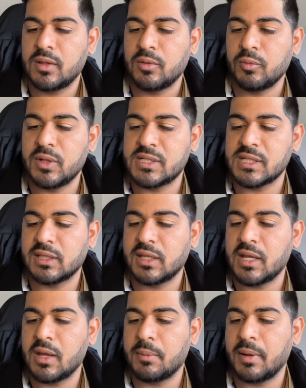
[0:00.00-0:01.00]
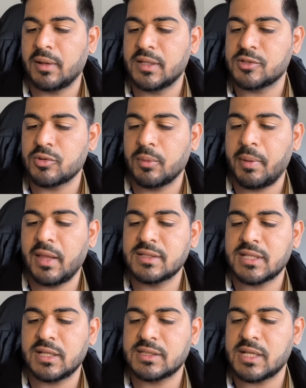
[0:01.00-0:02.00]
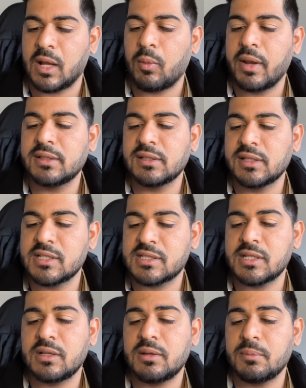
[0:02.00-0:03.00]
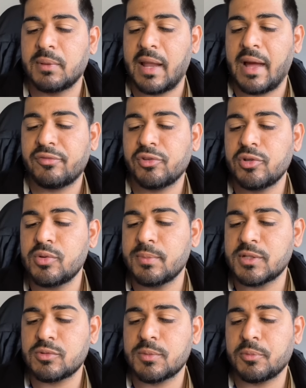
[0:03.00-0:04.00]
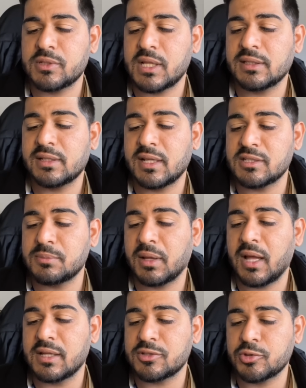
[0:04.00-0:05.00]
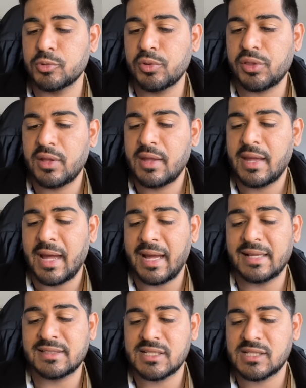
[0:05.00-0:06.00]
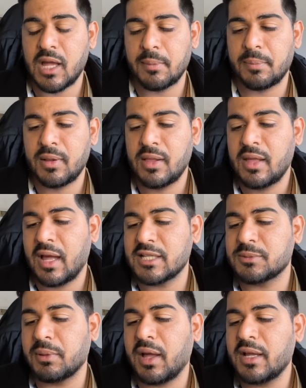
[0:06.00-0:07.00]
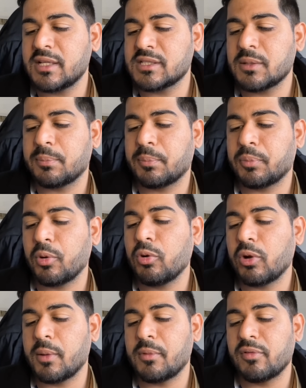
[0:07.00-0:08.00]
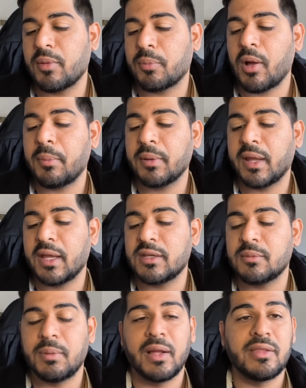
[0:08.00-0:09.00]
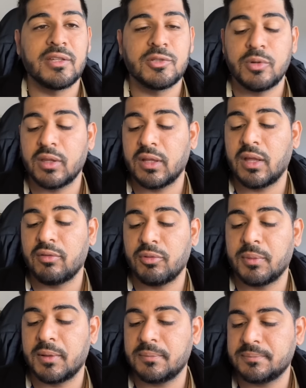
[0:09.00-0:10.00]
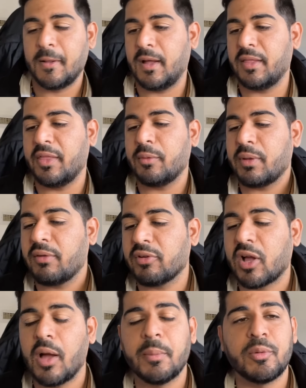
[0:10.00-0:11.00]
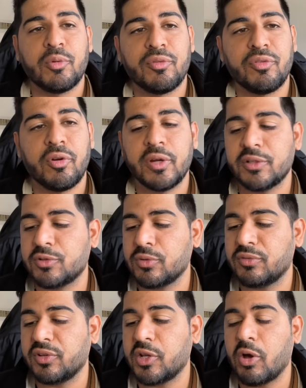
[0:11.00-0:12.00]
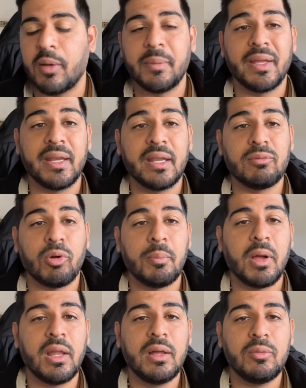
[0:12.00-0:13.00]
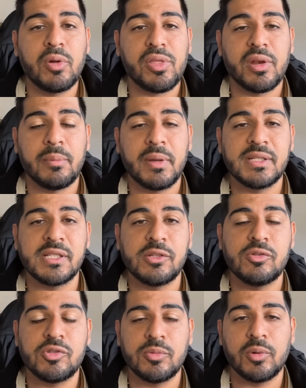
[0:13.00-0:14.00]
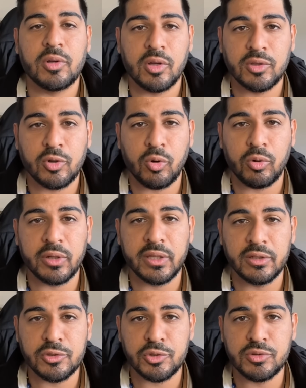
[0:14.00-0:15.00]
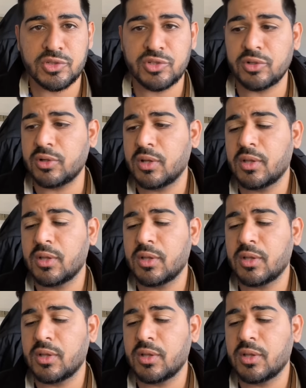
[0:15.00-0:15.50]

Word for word: recently about Israel Palestine. It said, "I wanted to listen, but after you misrepresented Hasbara's truth, I had to stop." Hezbollah is a program of the propaganda by the Israeli government. Uh, then we have a comment referring to a video I made in Ramallah with an amazing YouTuber called Corey Gil-Shuster